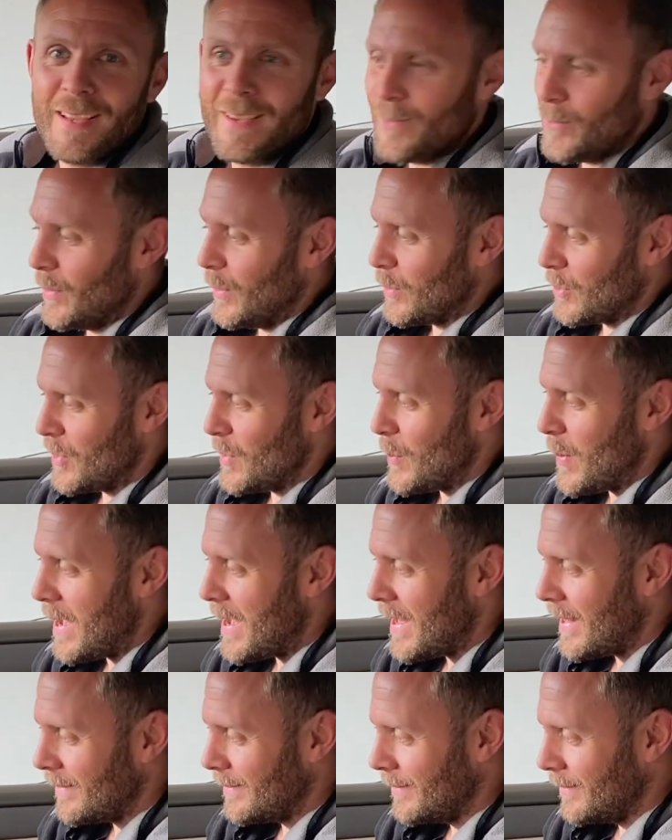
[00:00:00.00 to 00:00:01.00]
Will she
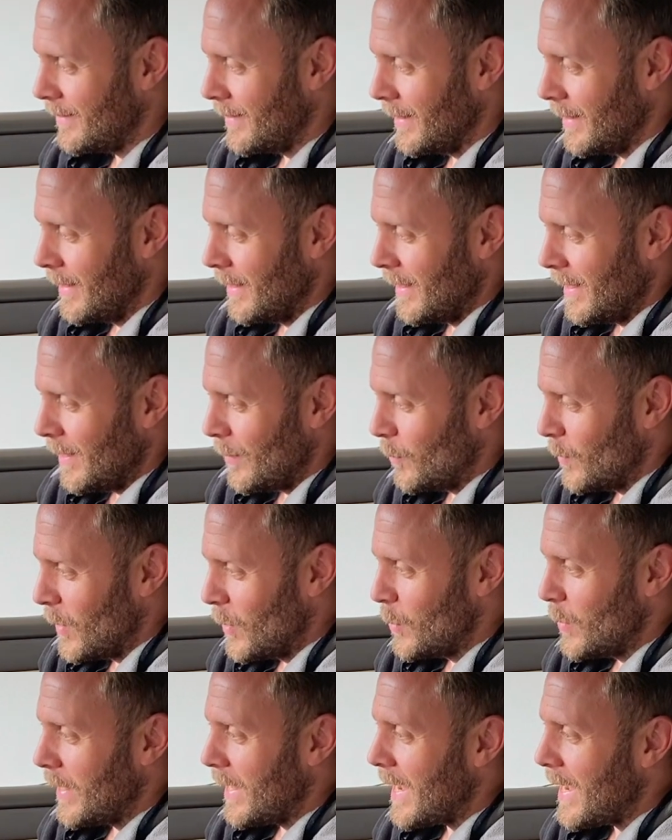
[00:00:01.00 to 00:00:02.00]
pass?
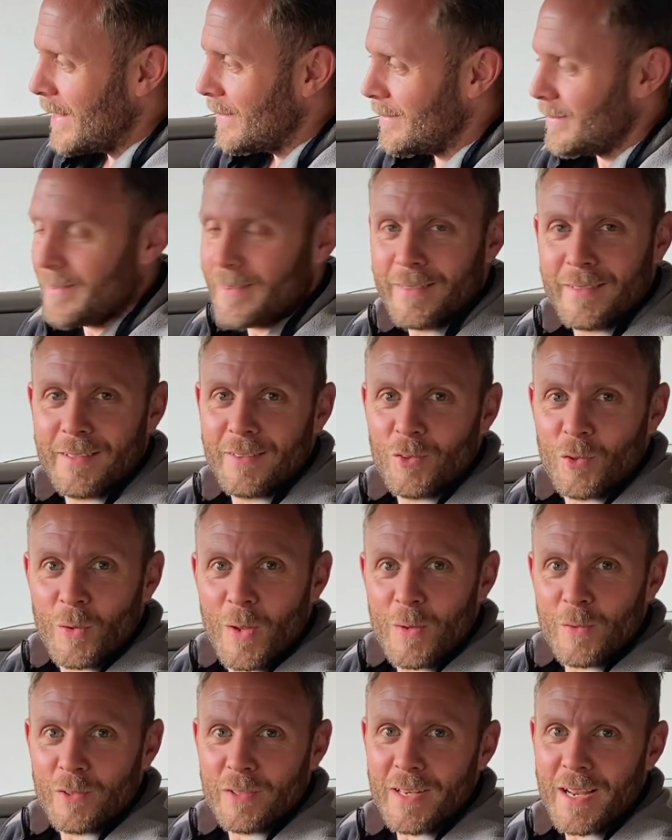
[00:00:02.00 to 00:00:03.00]
Will we get to the
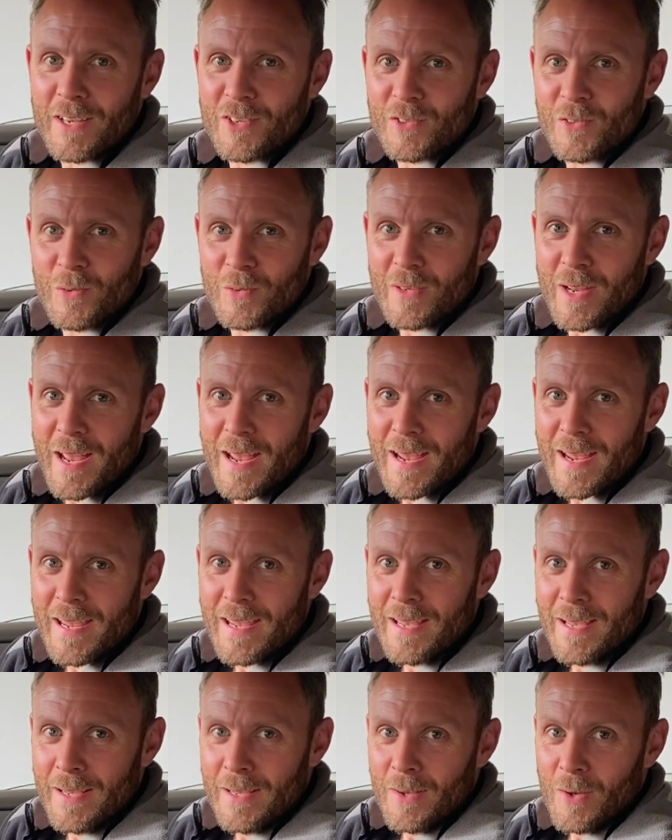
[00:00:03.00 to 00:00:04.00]
Toyota National
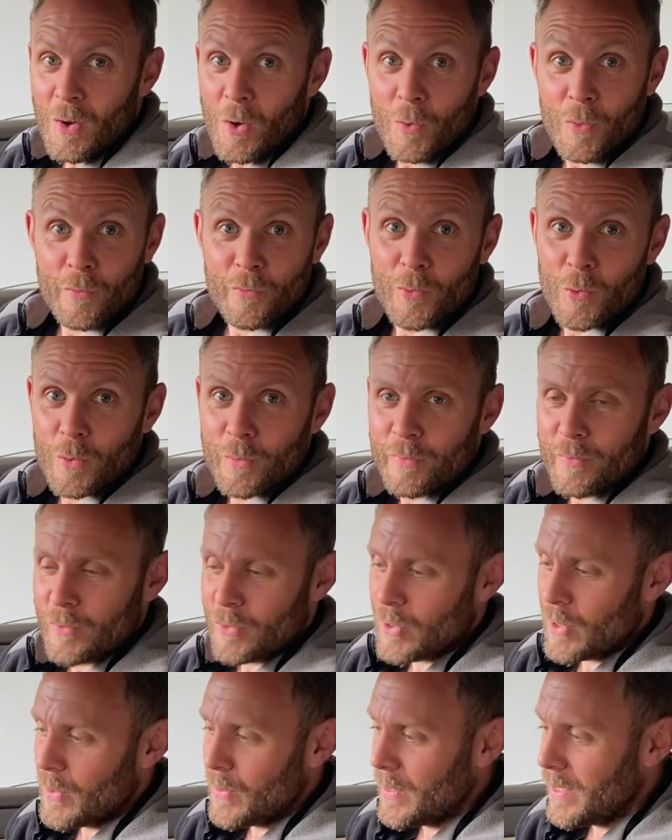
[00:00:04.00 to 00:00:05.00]
Day on the 4th of
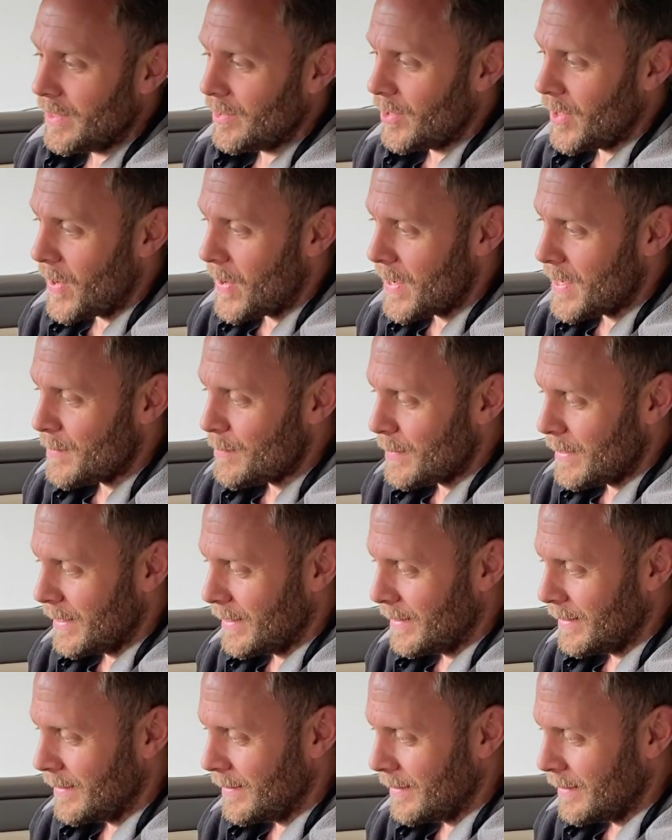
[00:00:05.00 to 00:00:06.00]
June in time?
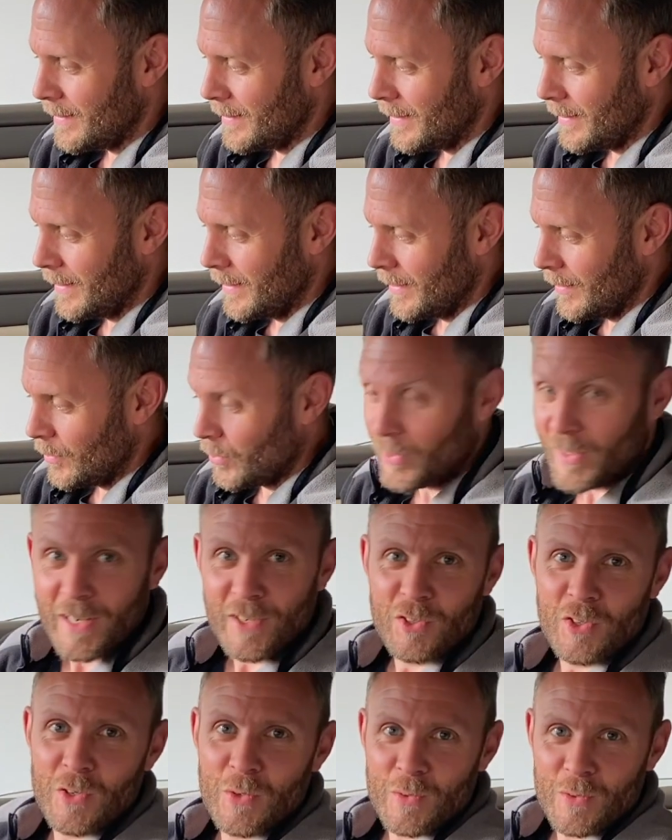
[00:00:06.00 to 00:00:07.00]
Stay
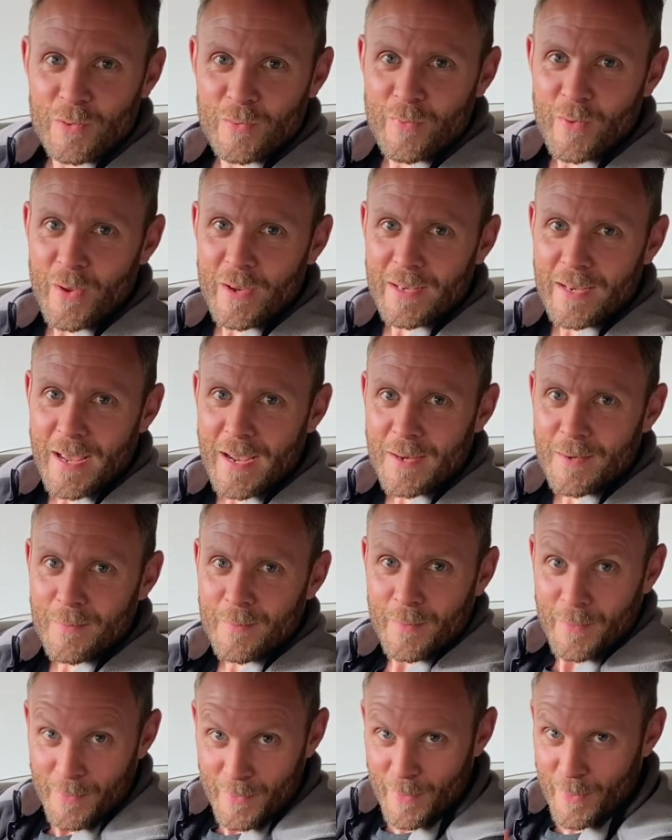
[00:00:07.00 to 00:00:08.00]
tuned to find out.
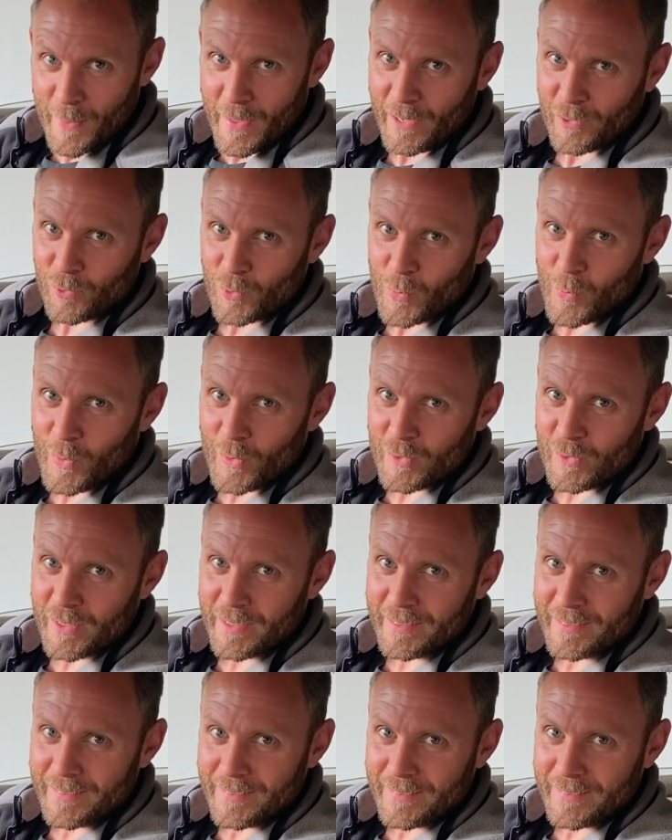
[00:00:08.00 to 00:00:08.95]
Thanks for watching.